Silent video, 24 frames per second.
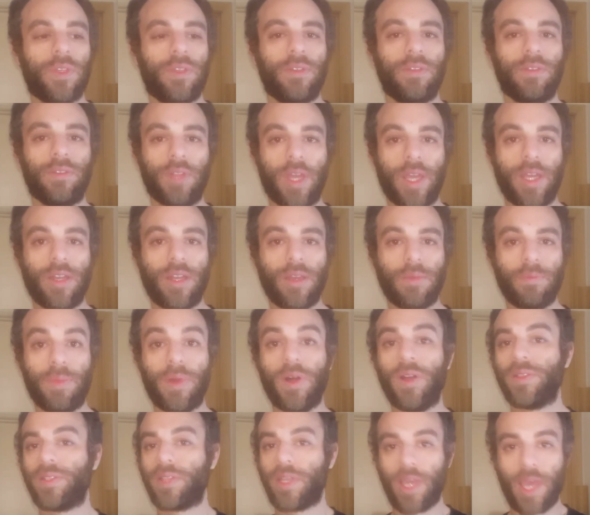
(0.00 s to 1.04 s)
Lightning
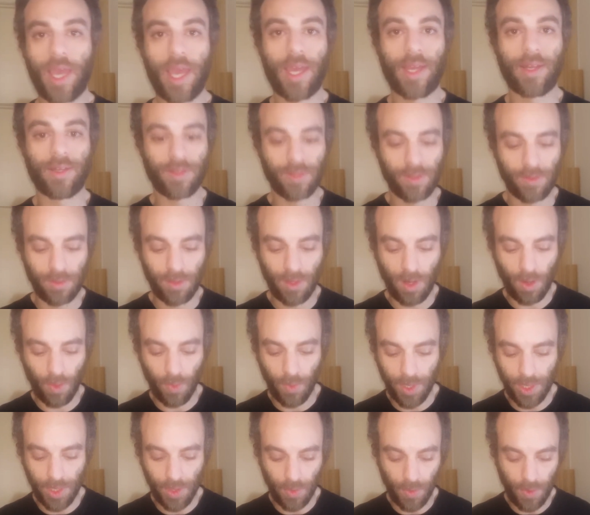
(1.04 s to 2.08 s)
Bolt and Dark
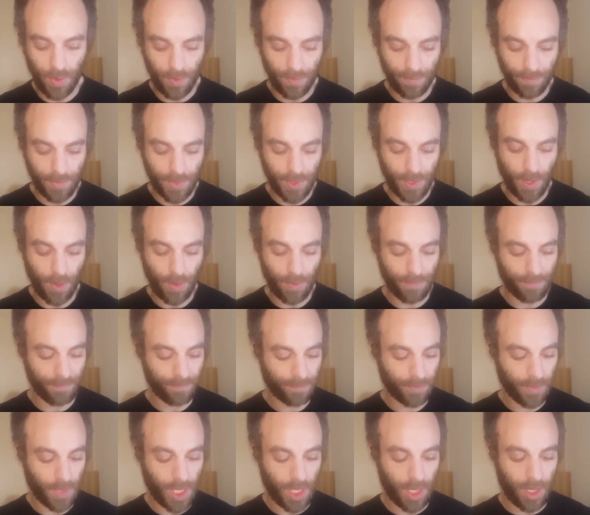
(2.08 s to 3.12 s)
Ritual. So,
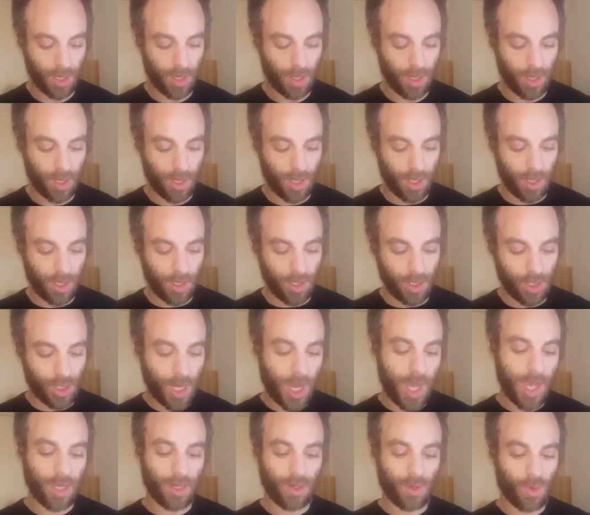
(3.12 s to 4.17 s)

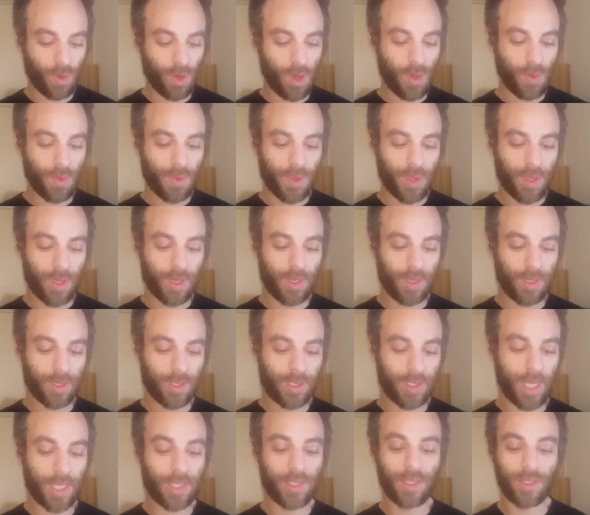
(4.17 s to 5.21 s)
giant growth
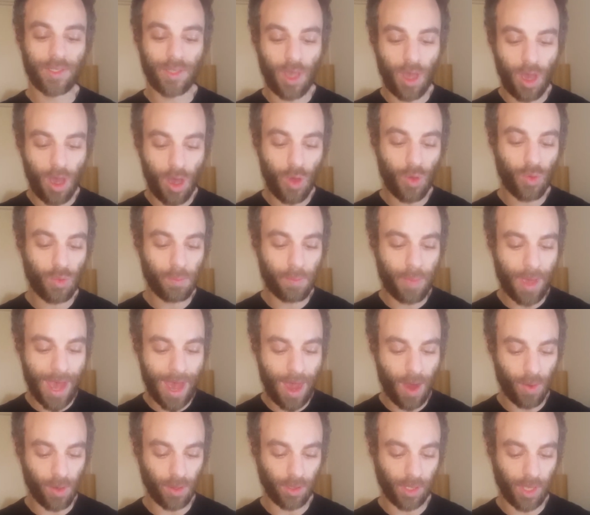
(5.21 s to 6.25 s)
sets its own
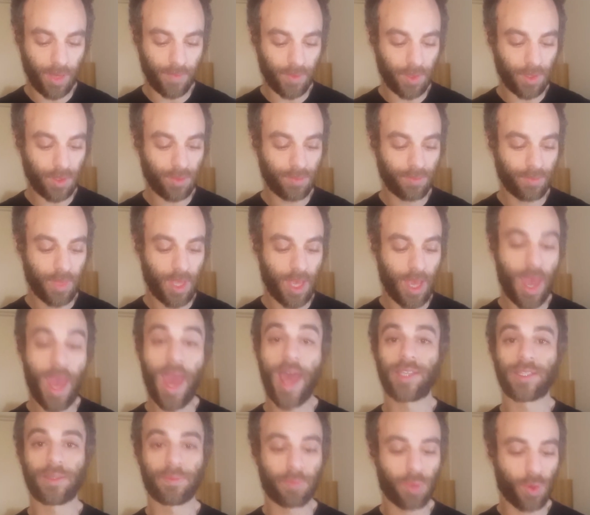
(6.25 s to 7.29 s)
power level
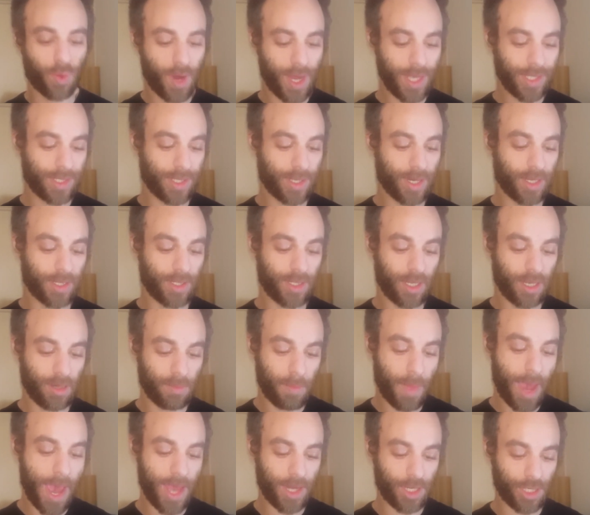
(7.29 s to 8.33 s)
as a precedent in
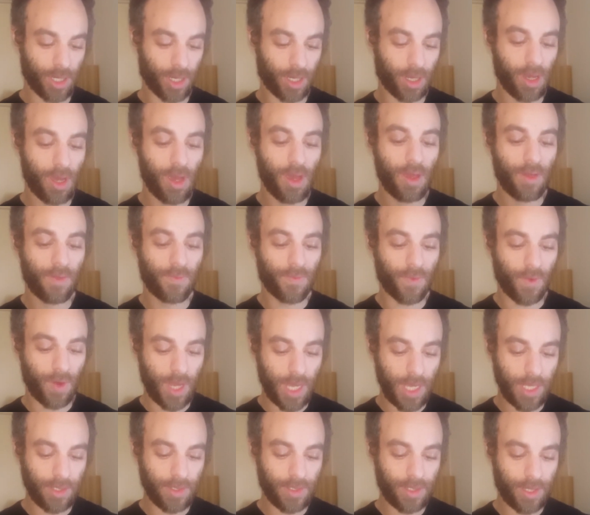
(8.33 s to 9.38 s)
Magic for
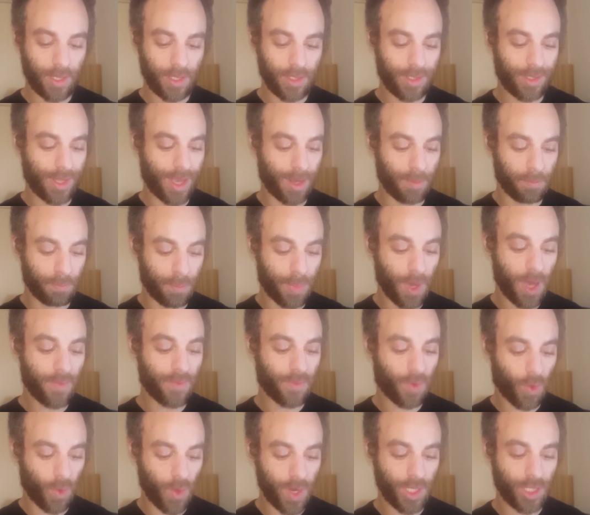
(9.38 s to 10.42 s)
instants that buff
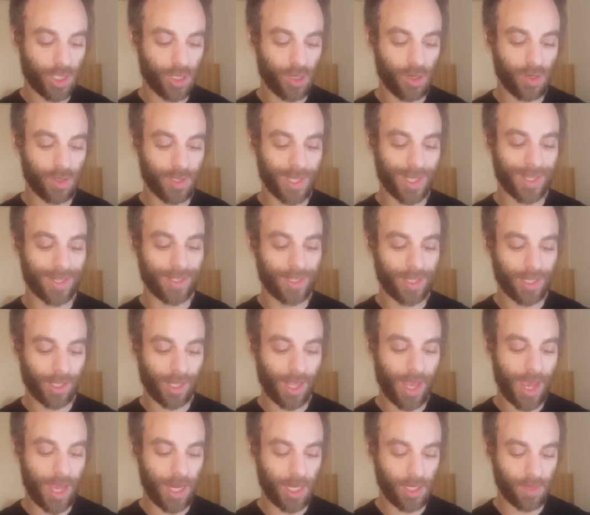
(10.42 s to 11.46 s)
creatures until
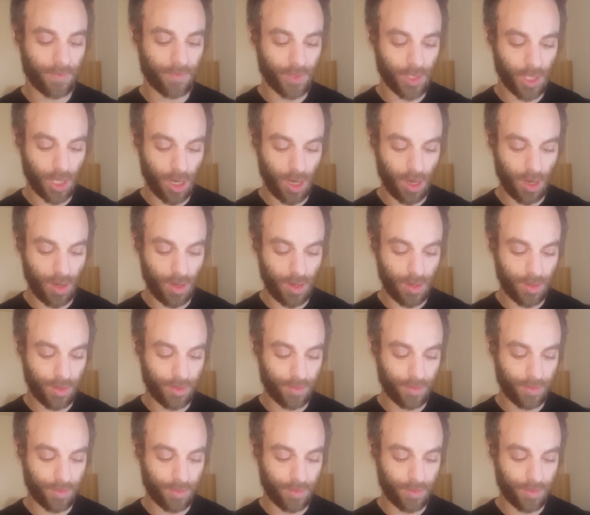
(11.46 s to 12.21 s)
end of turn,